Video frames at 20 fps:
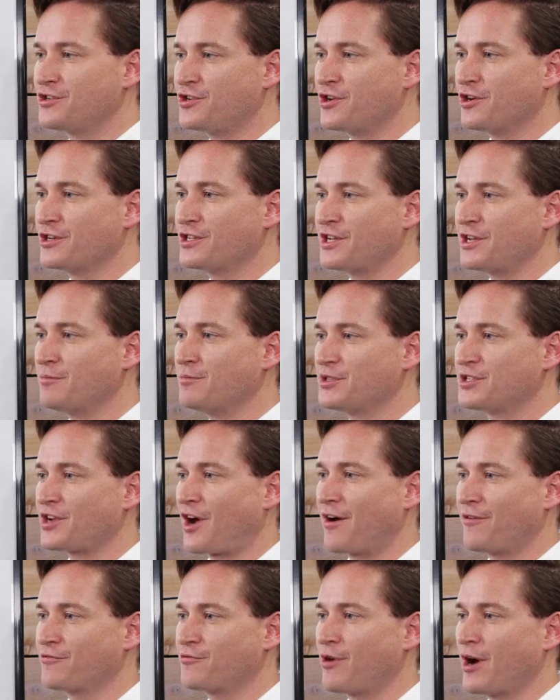to your team's
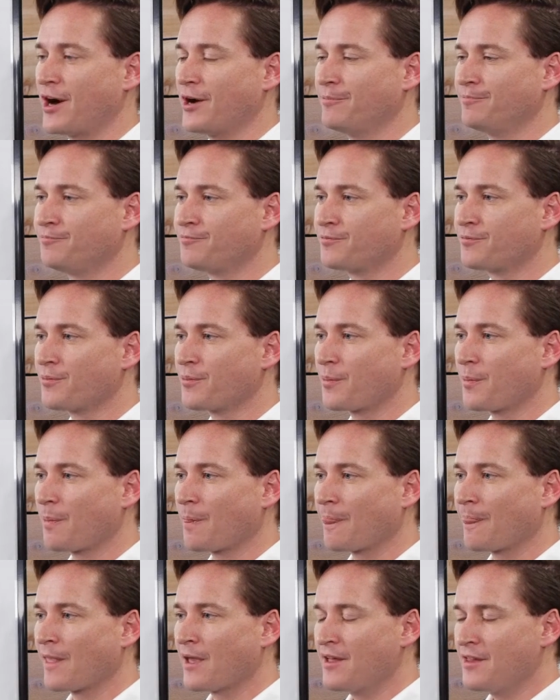software.
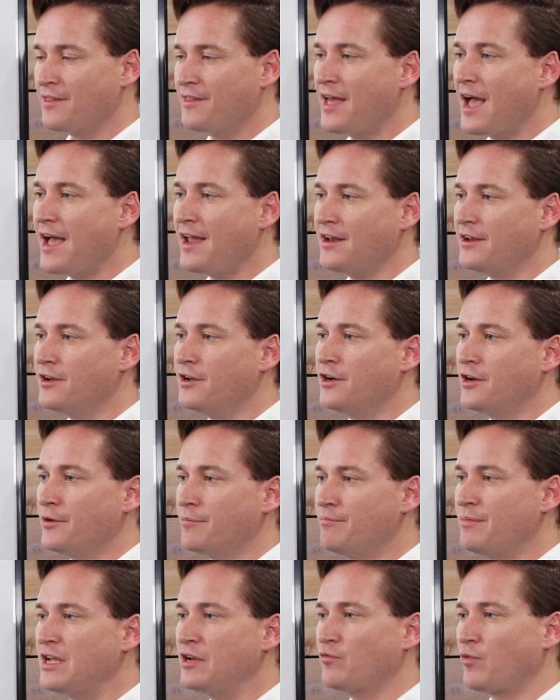Then
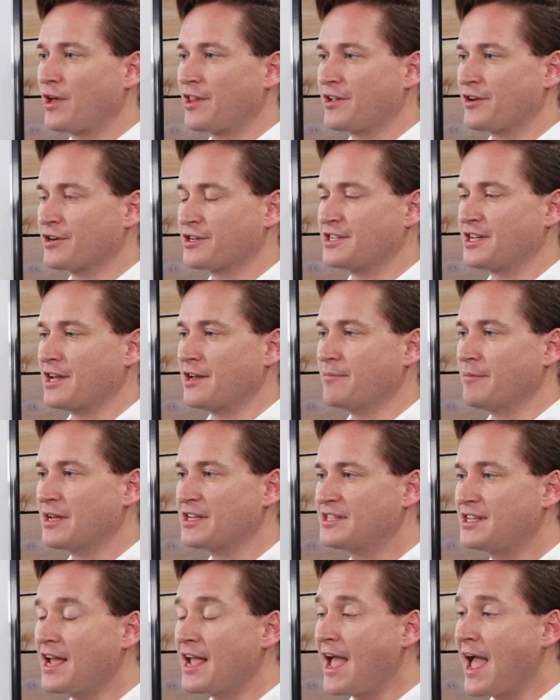meet with your team
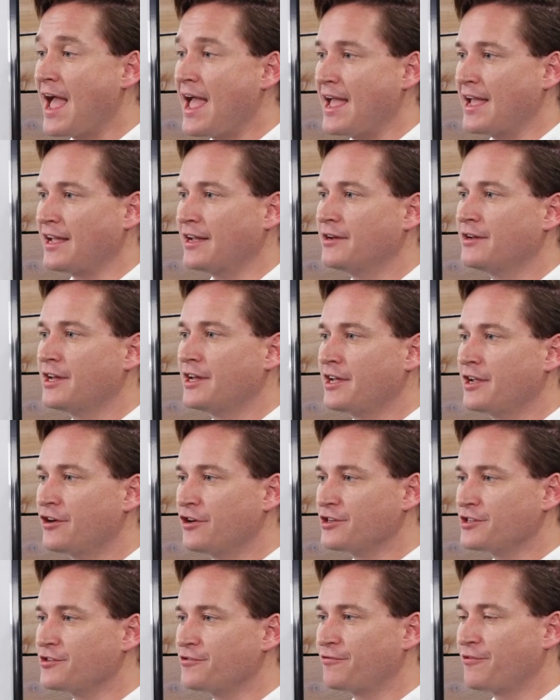and say, hey,
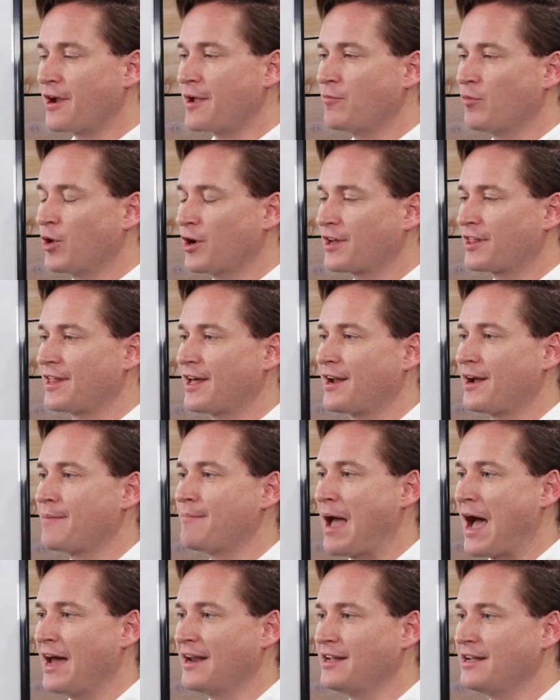here's a framework that
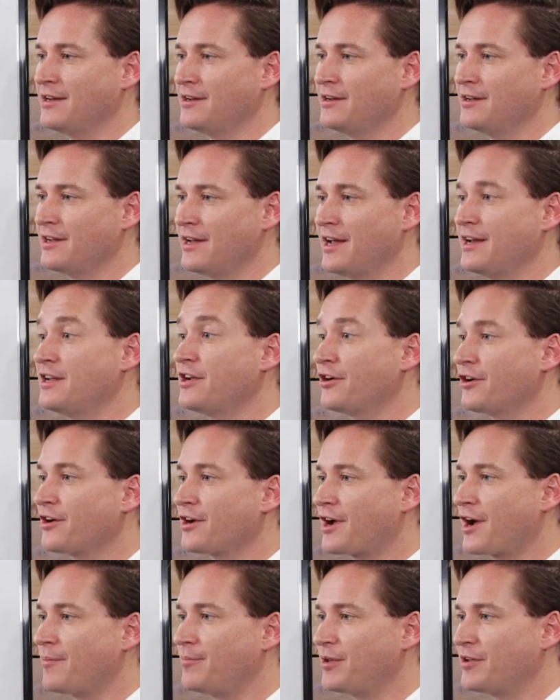I'm adding, and here are
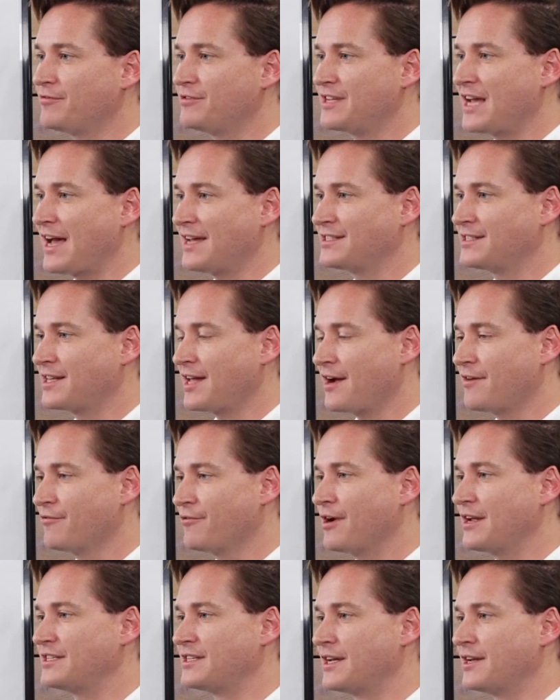a couple of tests that I've
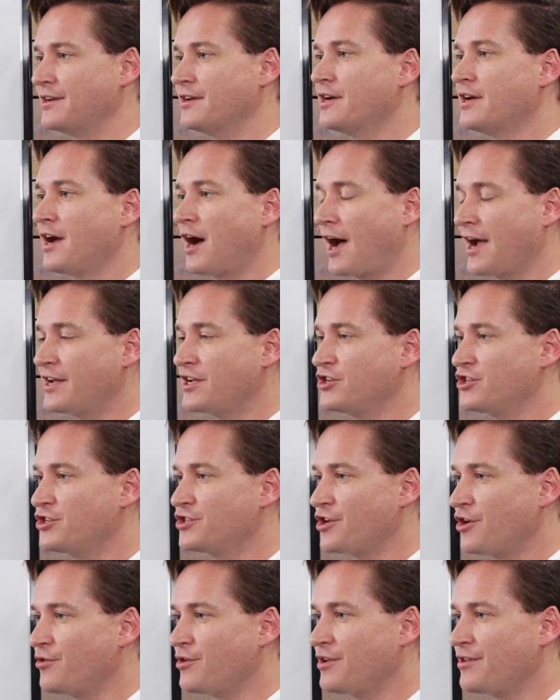written. I can
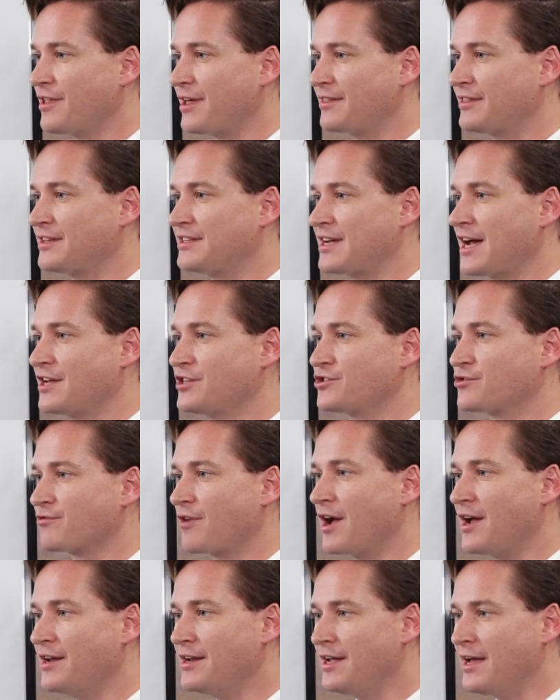show you that the tests
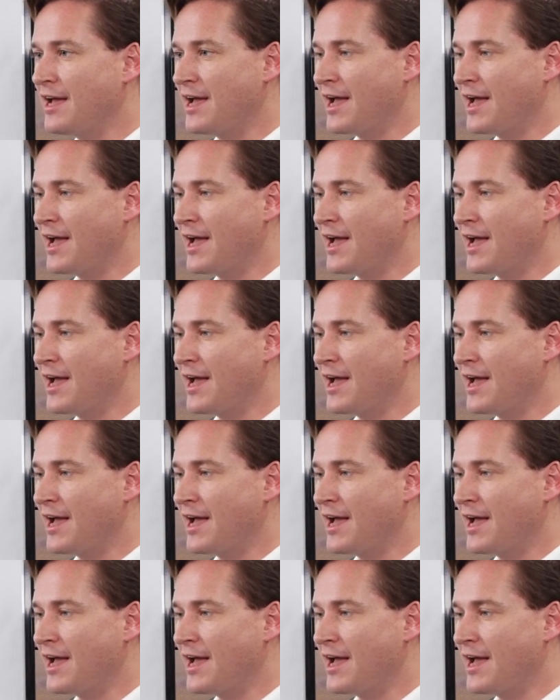run,